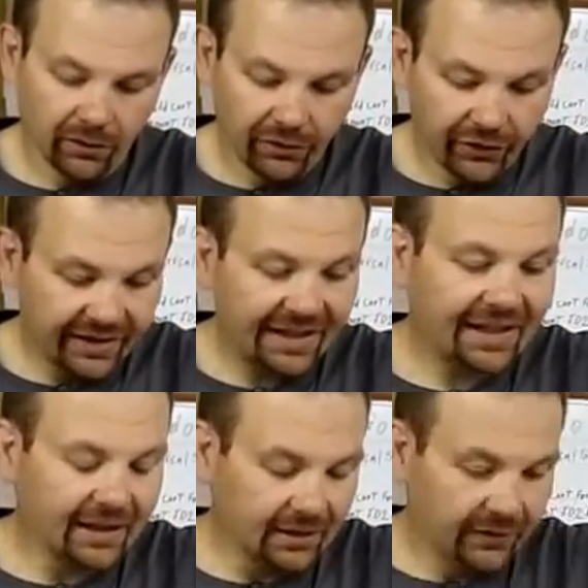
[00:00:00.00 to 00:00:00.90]
The
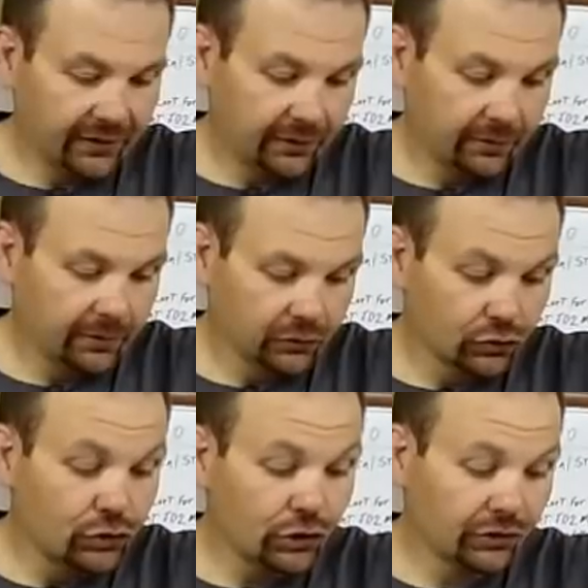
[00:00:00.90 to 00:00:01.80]
kit,
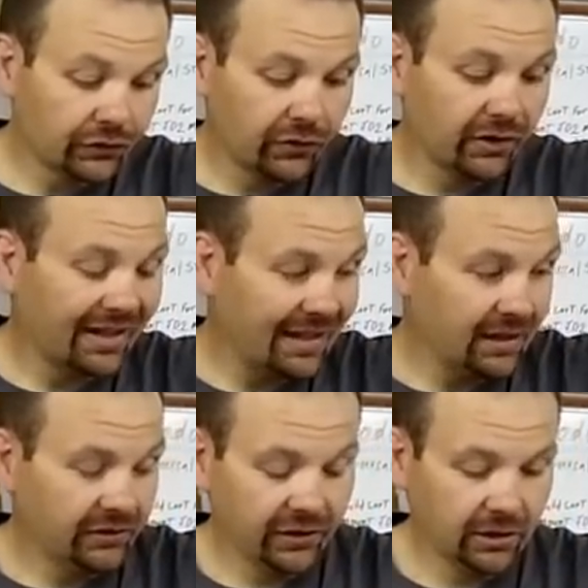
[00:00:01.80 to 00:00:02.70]
just the kit
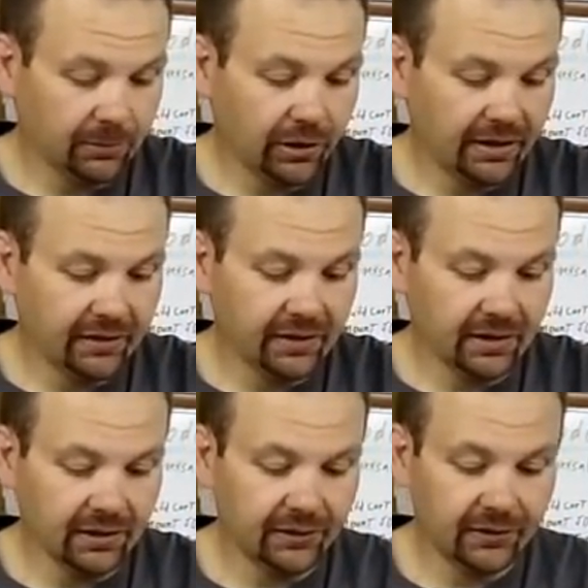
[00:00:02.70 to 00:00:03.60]
to upgrade
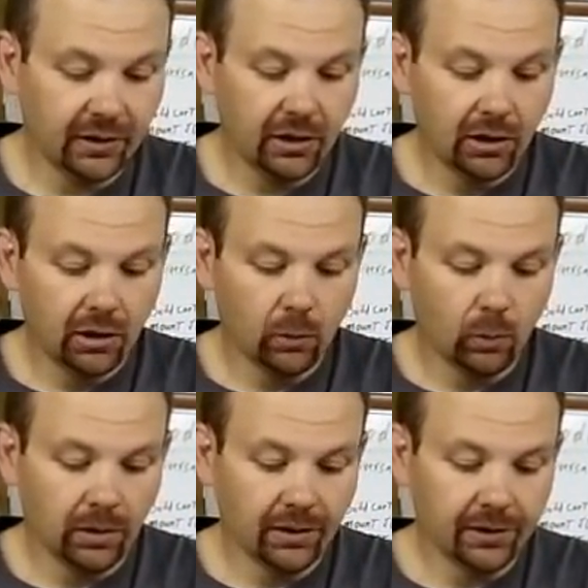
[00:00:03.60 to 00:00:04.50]
this,
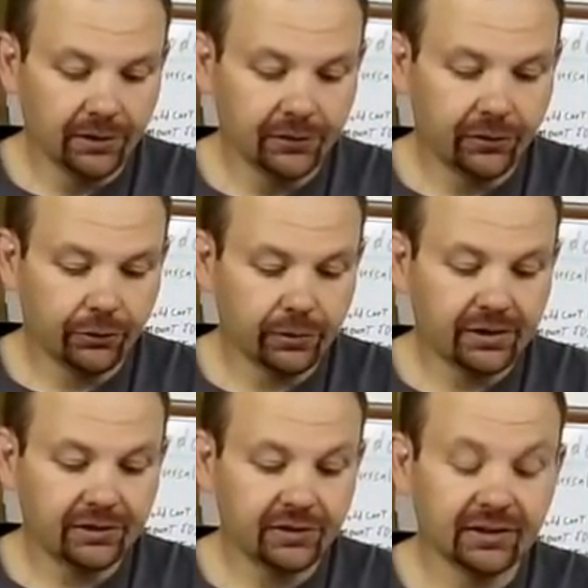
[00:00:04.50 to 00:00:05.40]
was
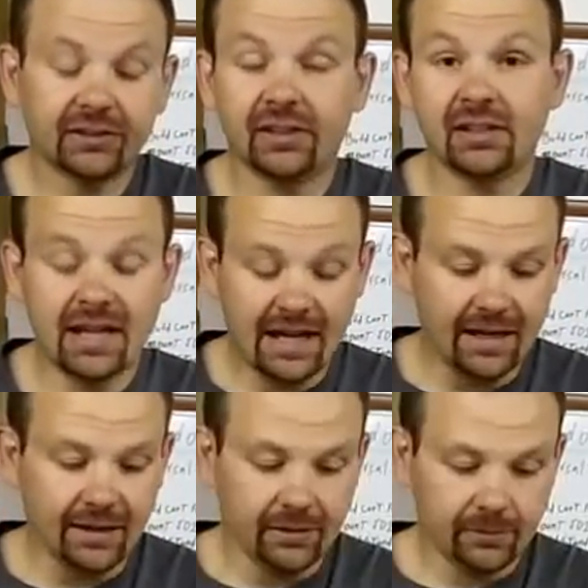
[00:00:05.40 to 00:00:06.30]

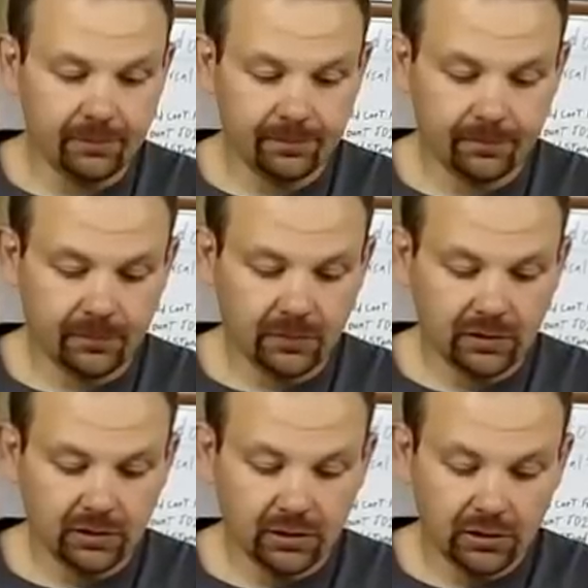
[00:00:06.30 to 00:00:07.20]
$369.
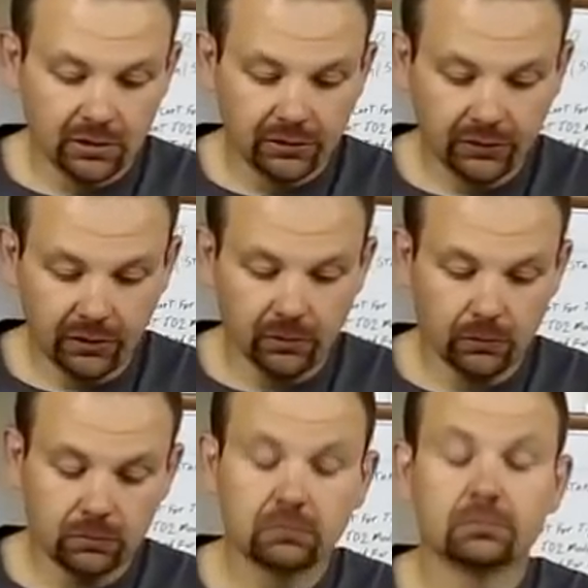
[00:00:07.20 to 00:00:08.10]
So
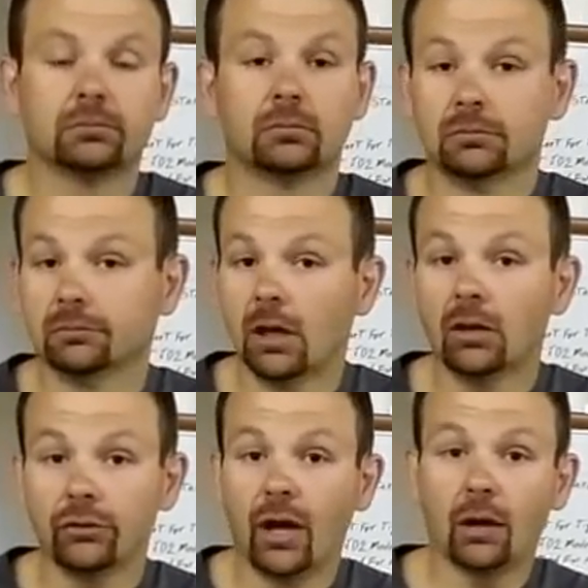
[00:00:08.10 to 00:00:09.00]

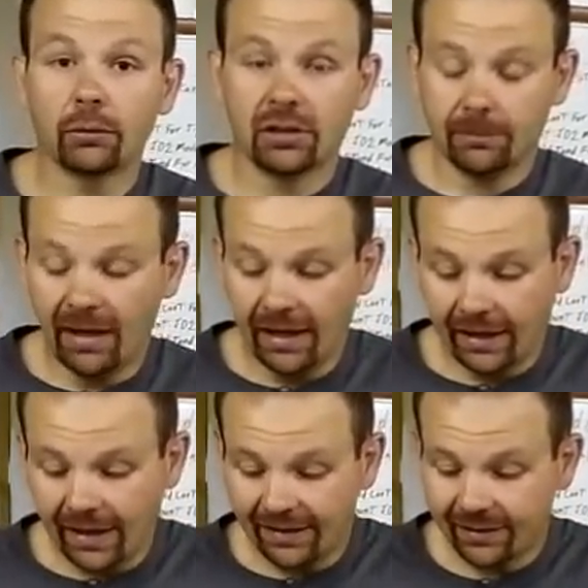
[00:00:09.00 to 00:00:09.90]
not really bad. I
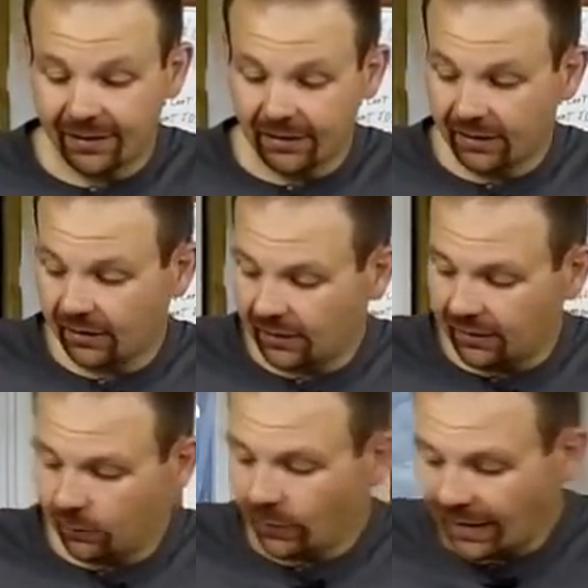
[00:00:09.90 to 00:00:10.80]
think
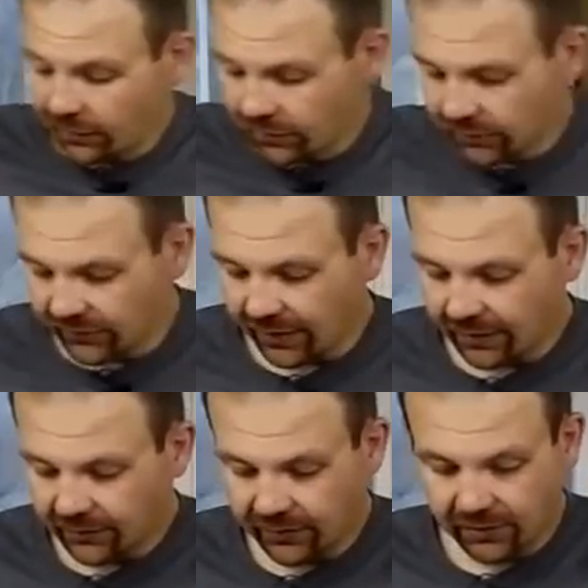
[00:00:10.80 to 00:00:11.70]
when I looked at
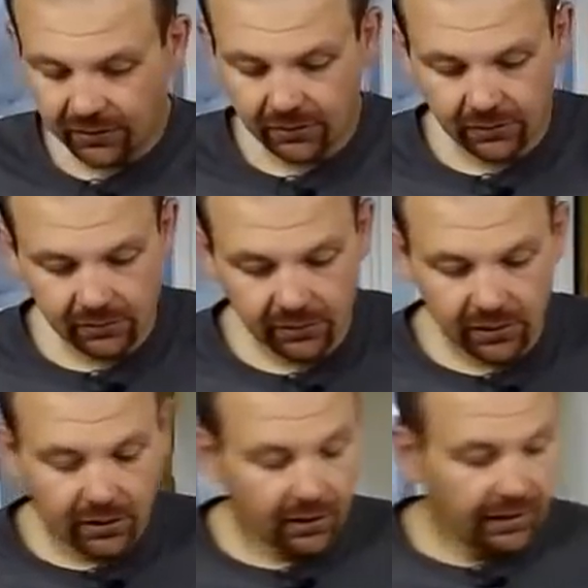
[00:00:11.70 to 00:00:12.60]

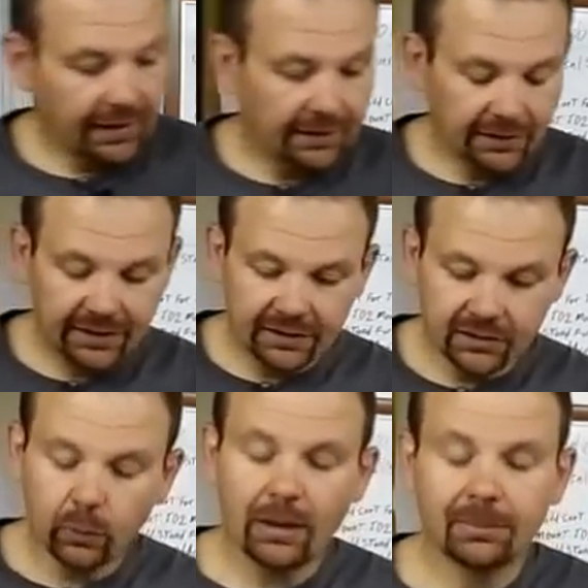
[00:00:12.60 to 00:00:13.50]
Lincoln's
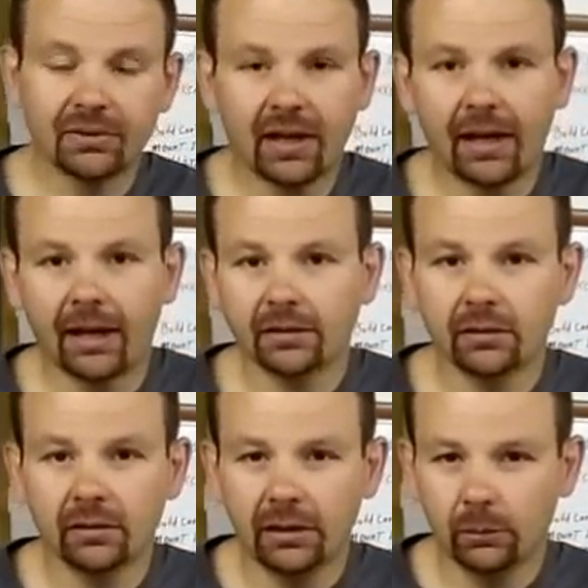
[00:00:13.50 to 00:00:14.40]
website,
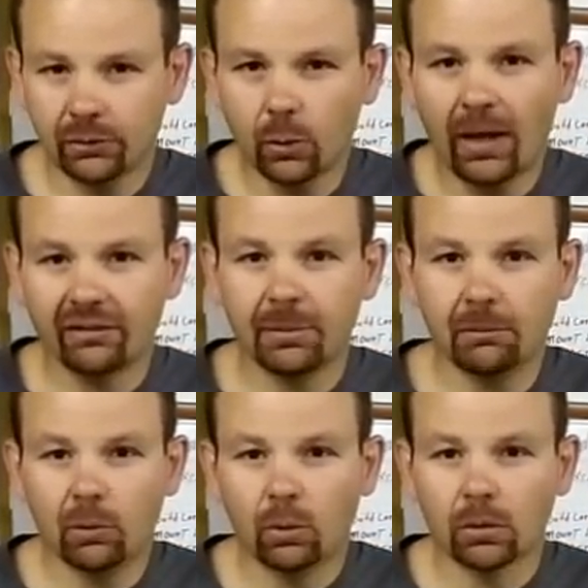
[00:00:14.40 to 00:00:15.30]
it was quite a bit
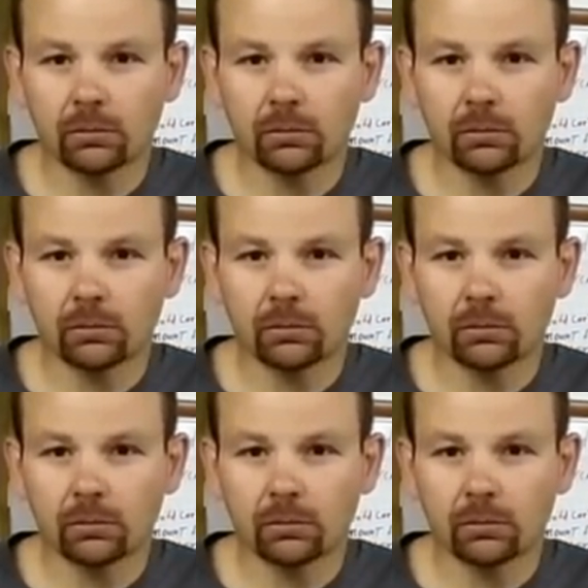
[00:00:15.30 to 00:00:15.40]
more.